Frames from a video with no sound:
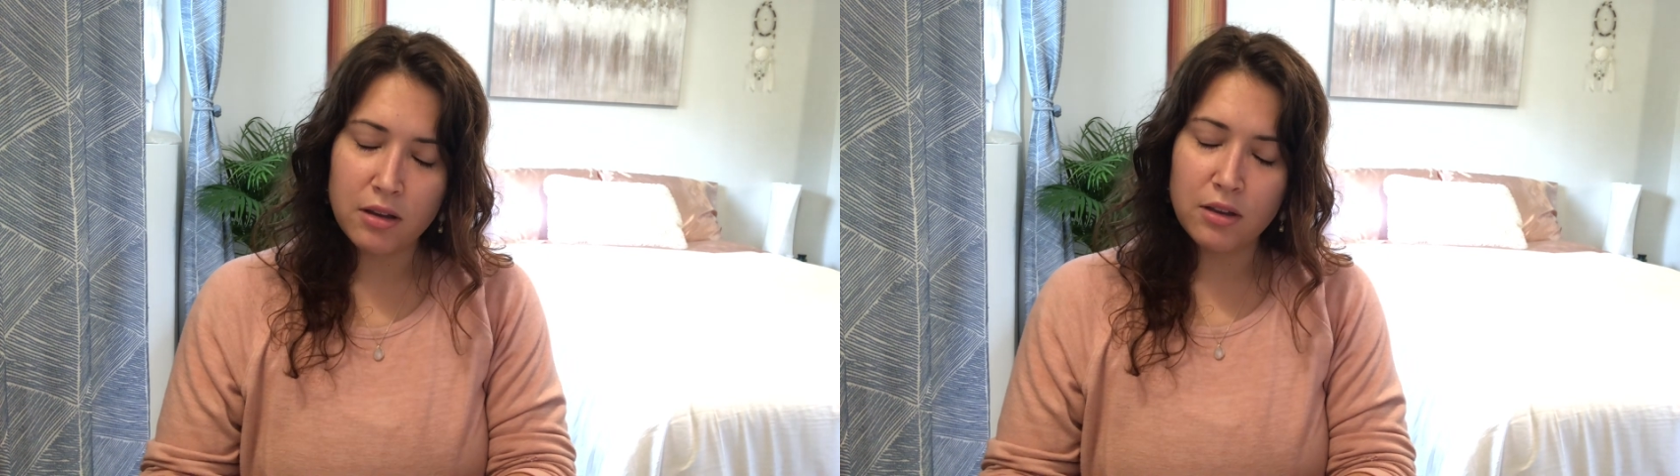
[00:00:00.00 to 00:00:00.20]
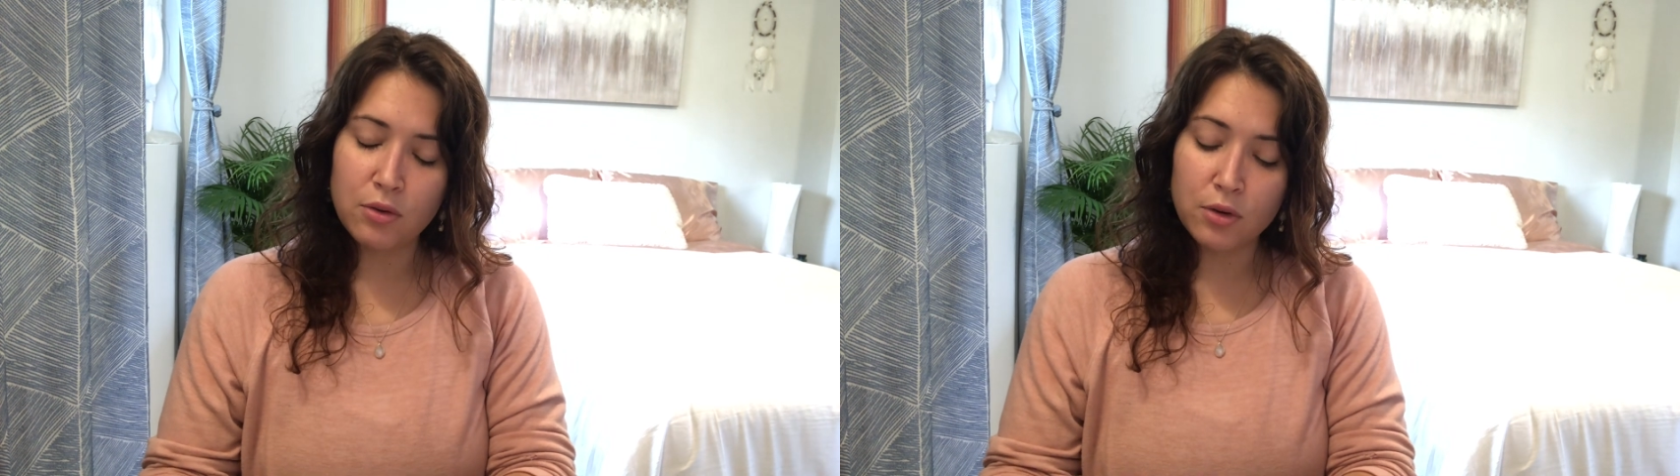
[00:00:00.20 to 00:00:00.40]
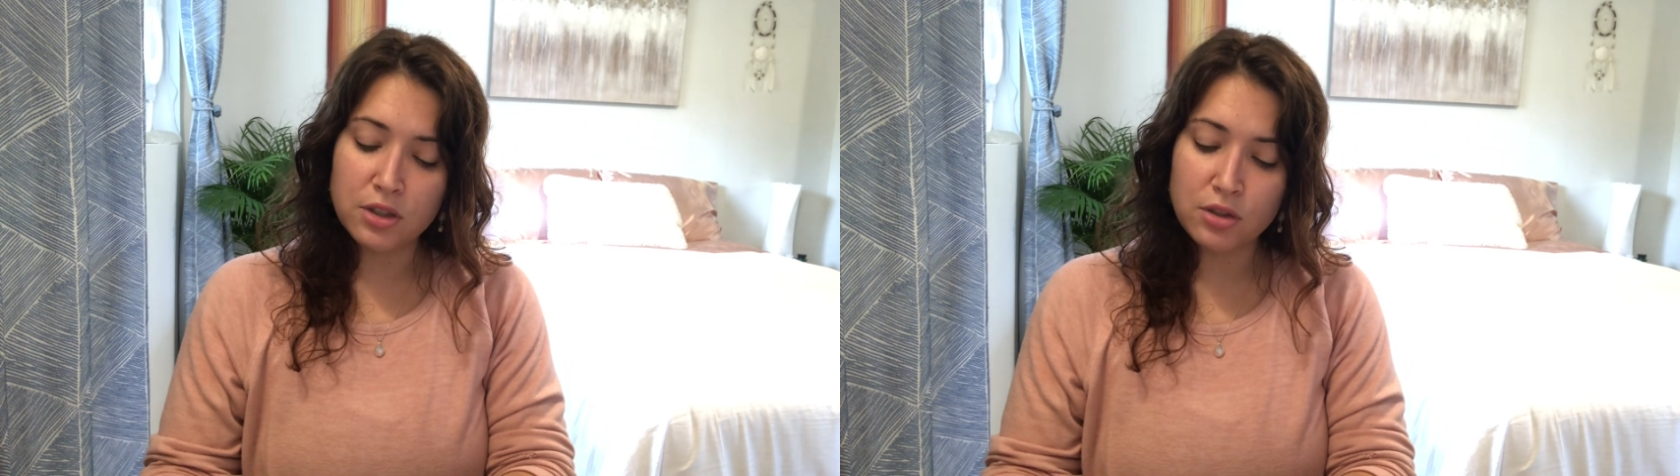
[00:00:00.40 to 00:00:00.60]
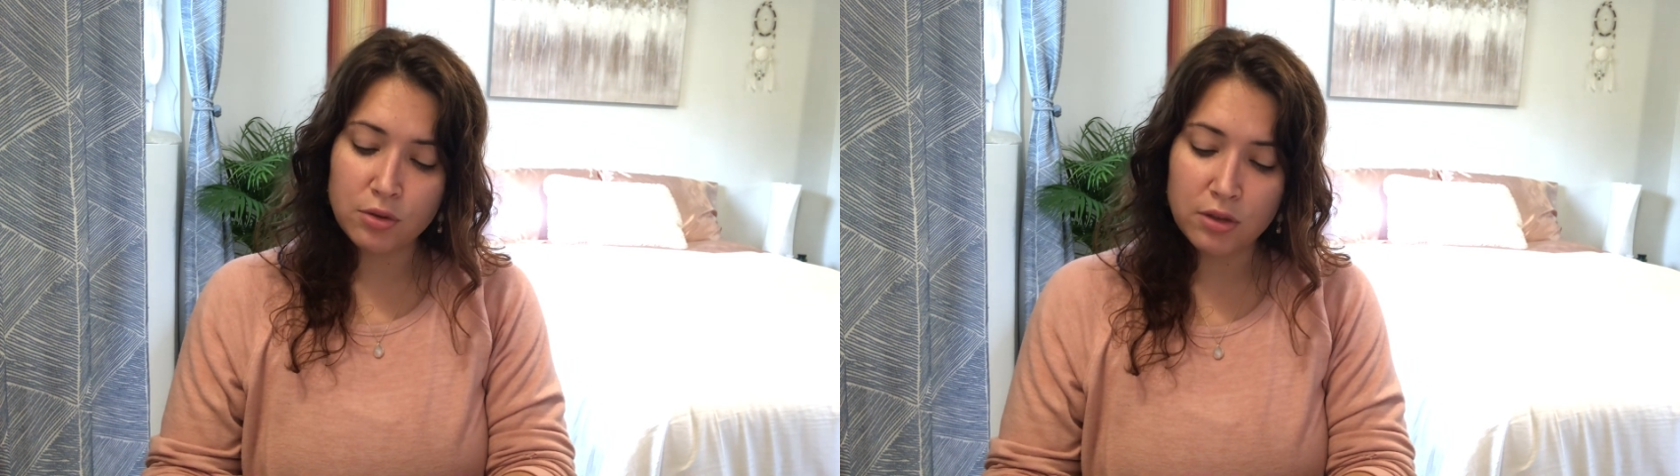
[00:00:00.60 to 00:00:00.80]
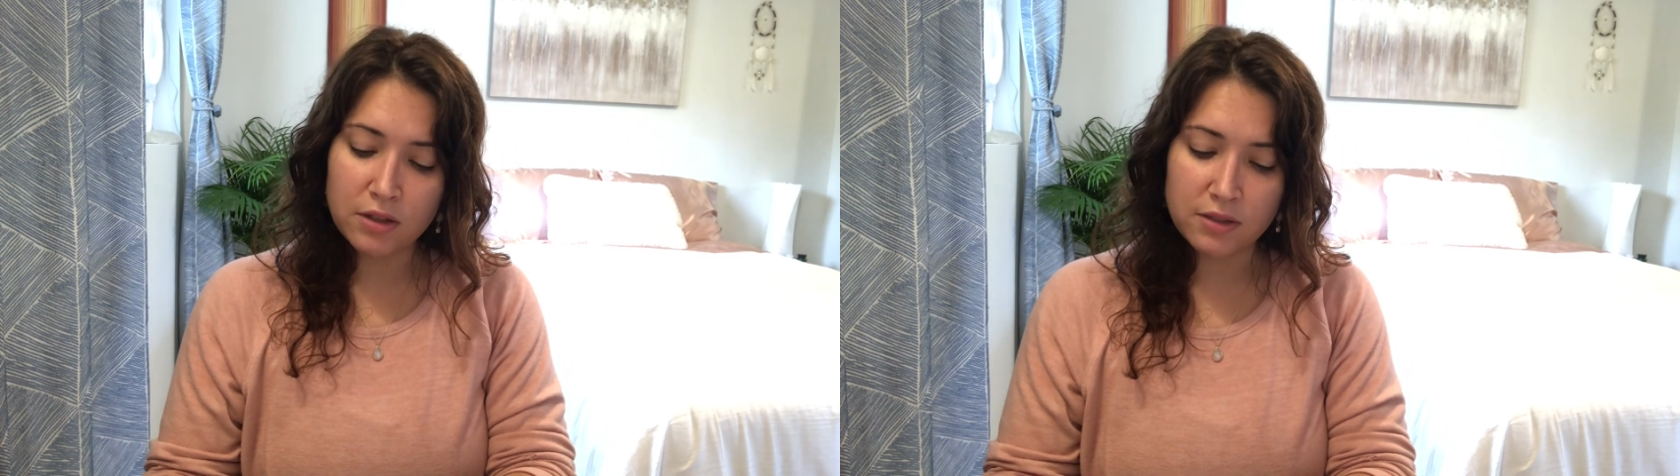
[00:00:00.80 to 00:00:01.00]
Your
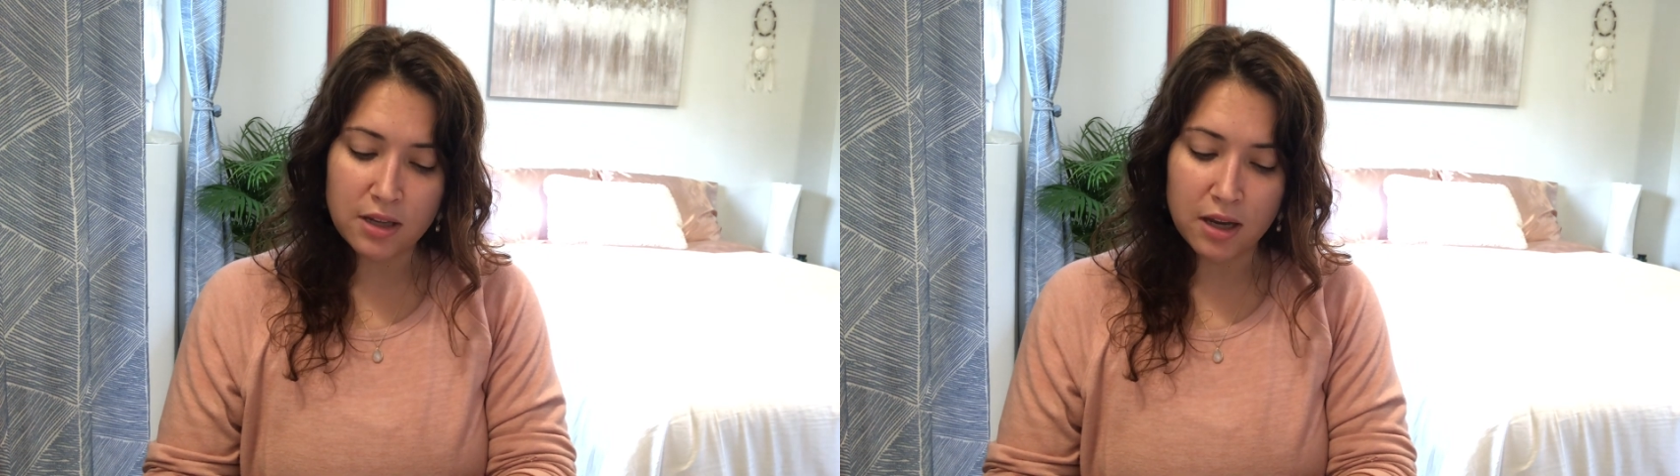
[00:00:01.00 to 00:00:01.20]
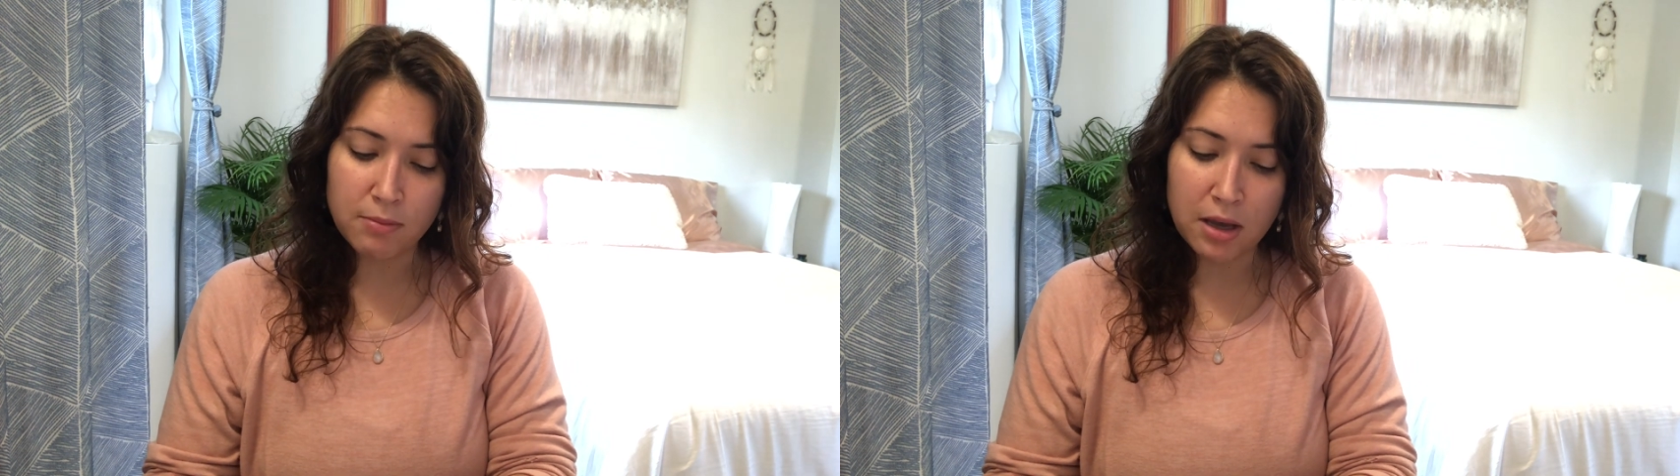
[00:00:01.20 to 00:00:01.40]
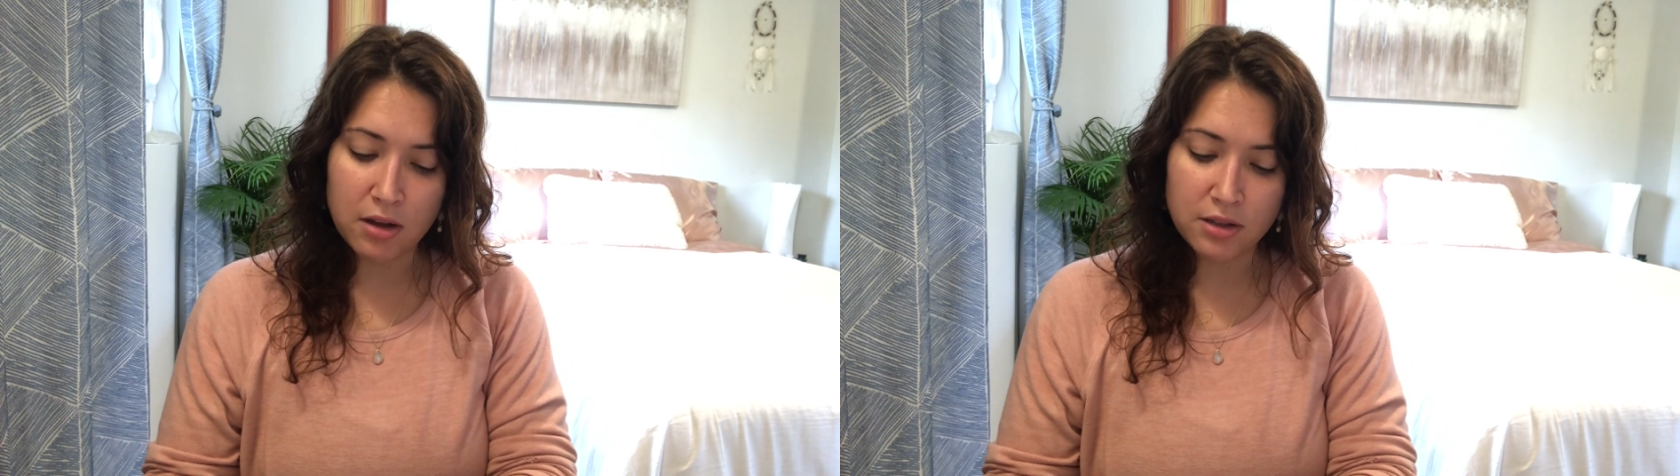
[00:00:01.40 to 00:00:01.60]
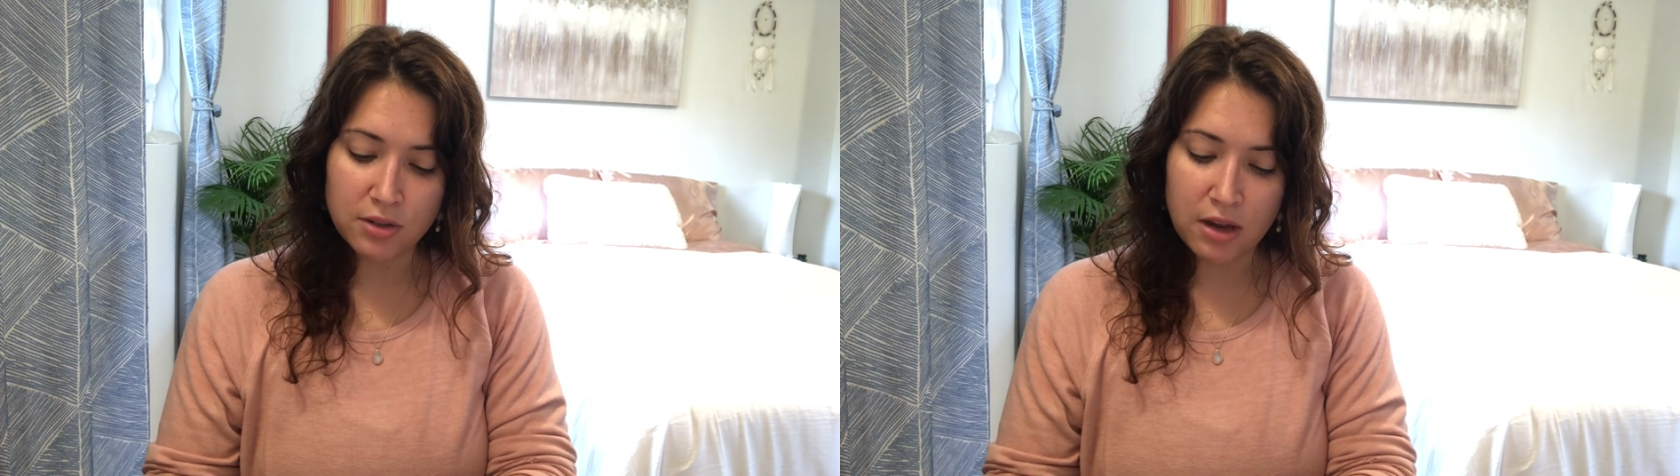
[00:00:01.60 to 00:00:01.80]
intuitive side may also